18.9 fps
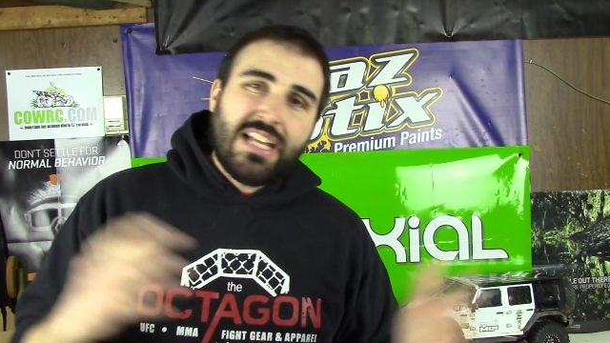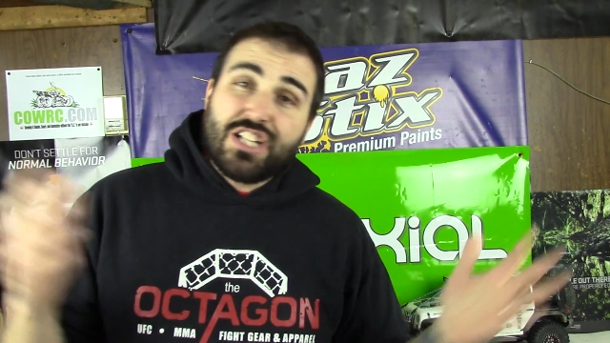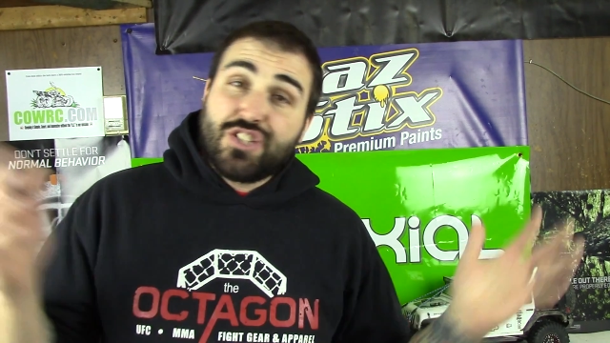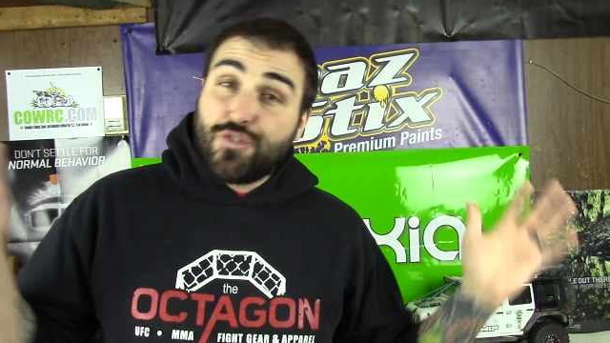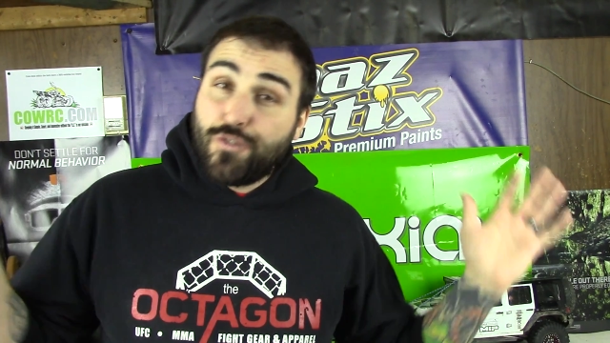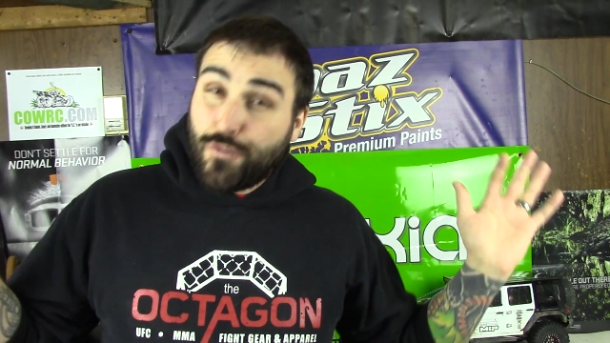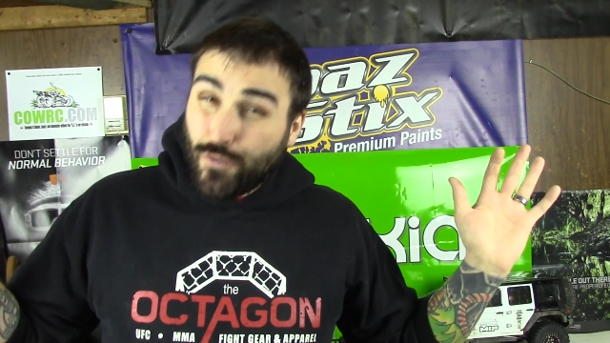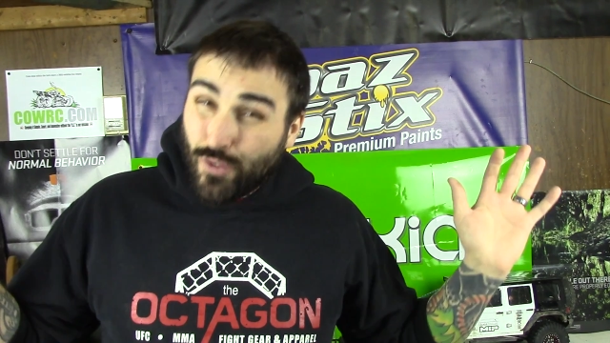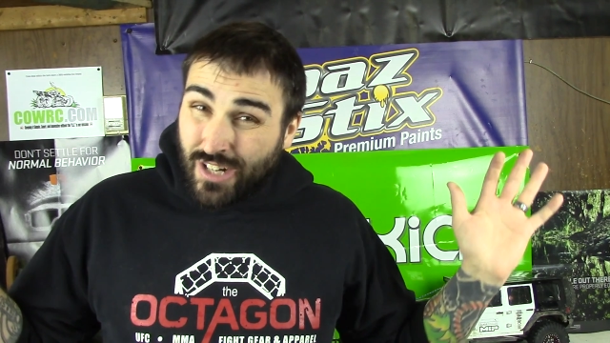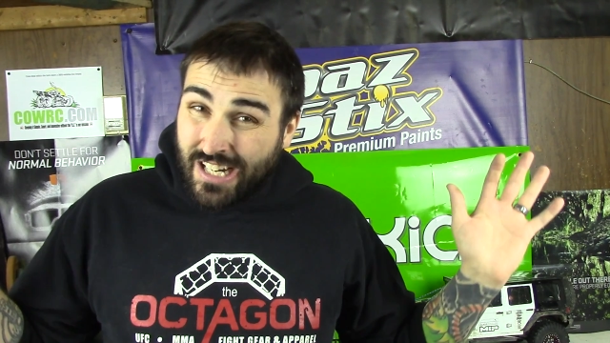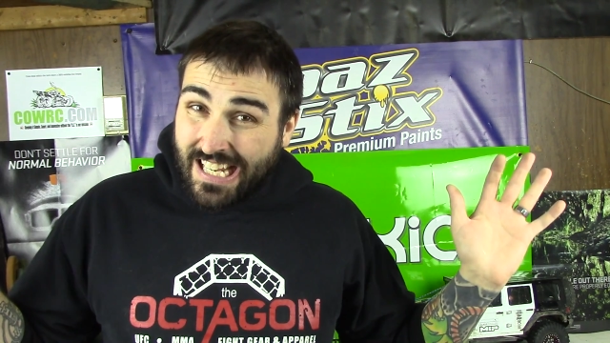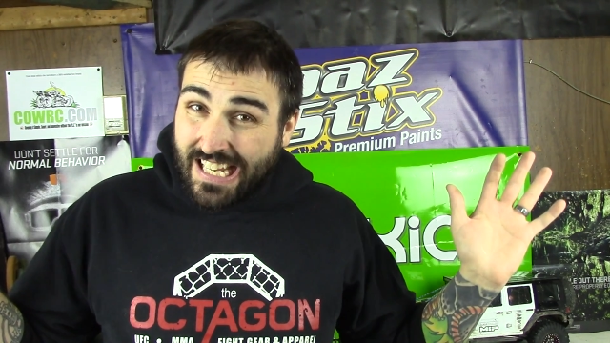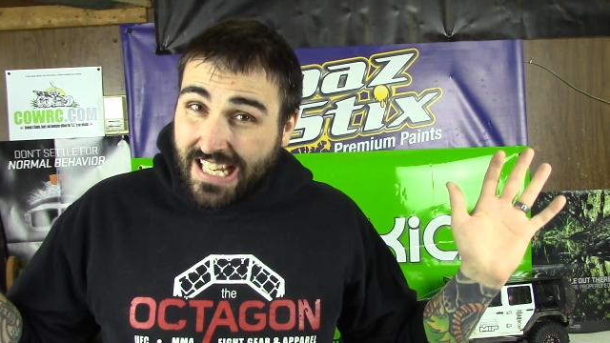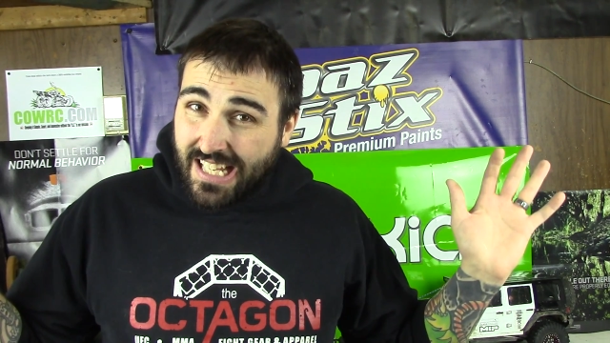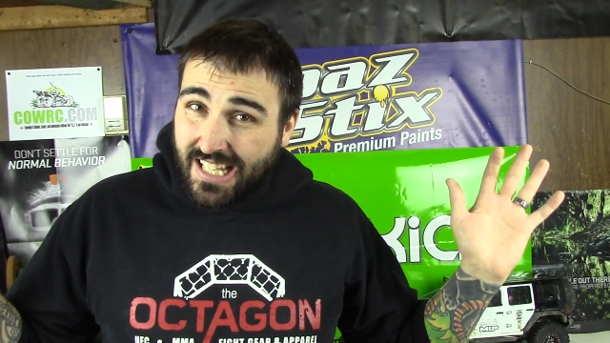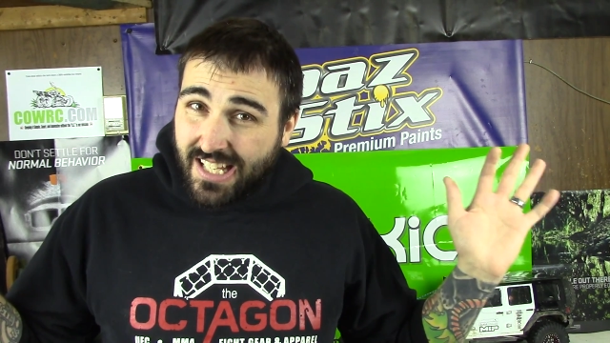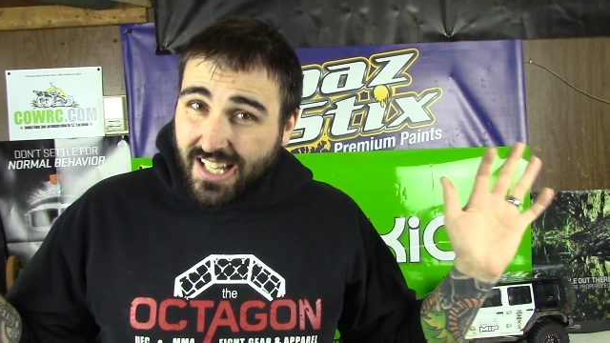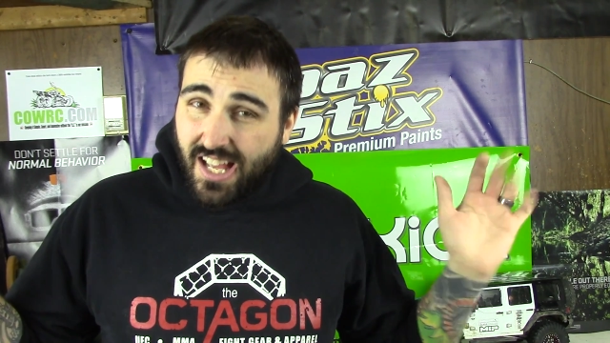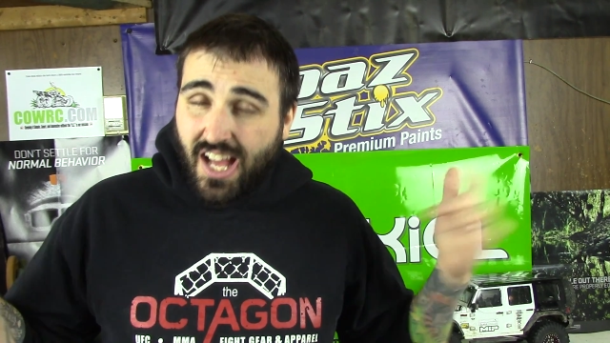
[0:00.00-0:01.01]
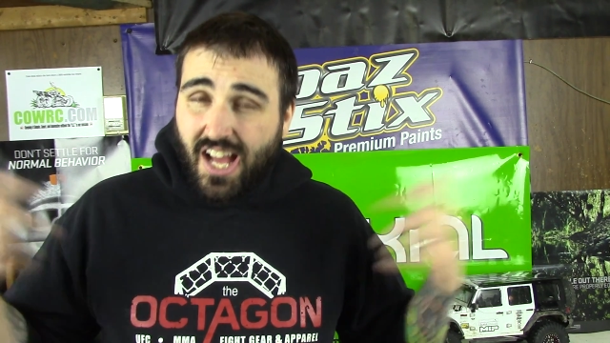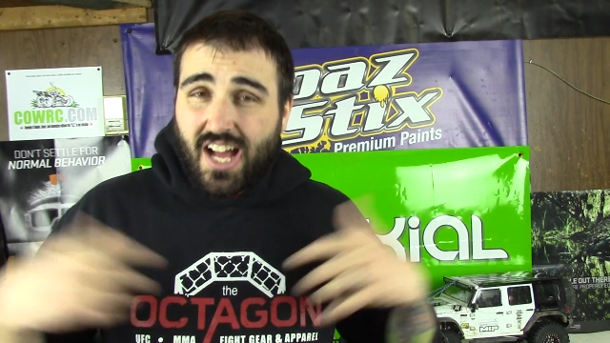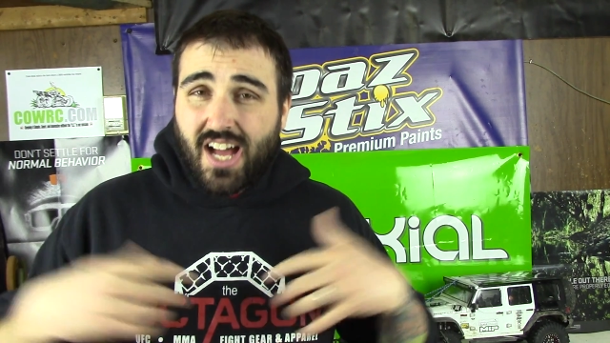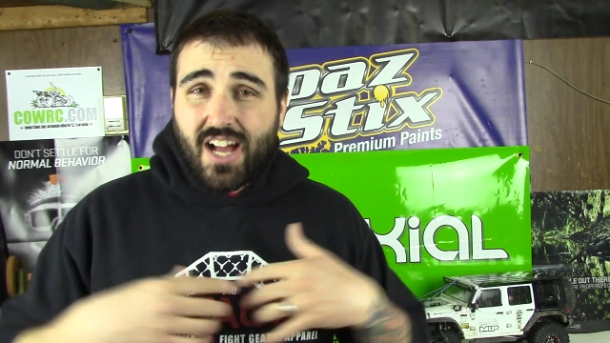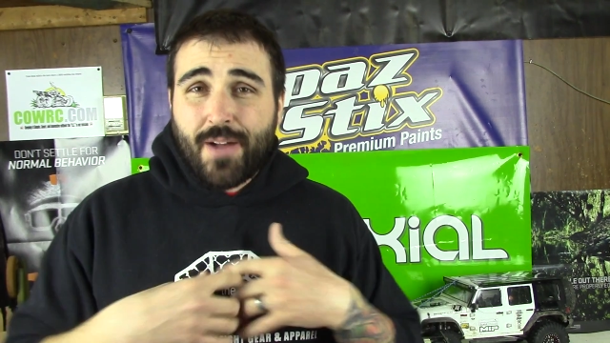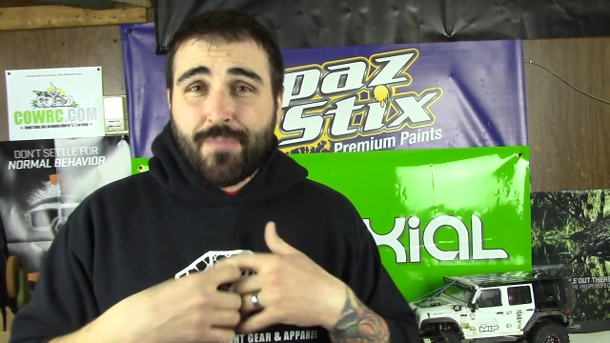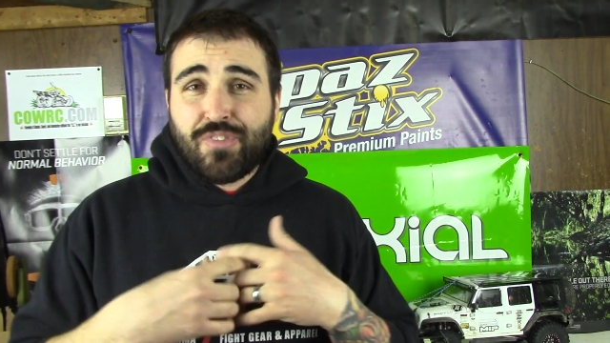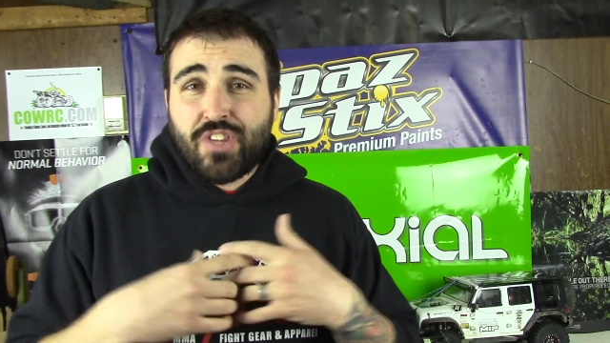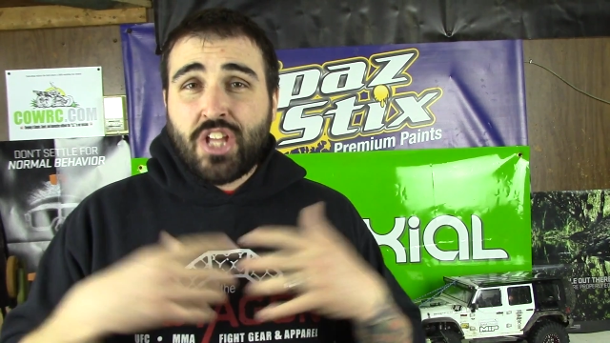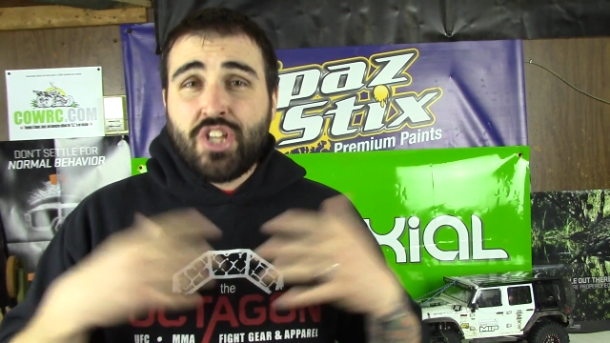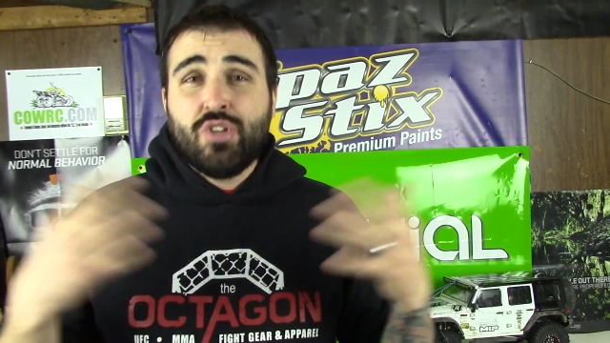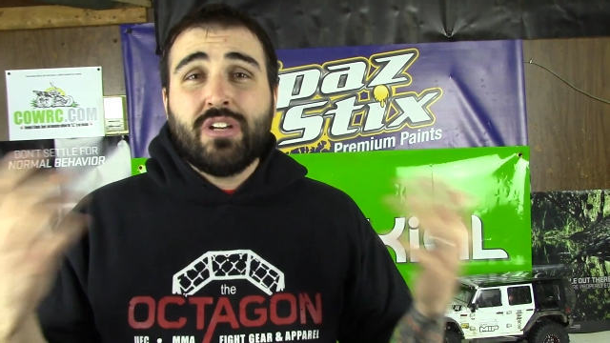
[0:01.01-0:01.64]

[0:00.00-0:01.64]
It's free, and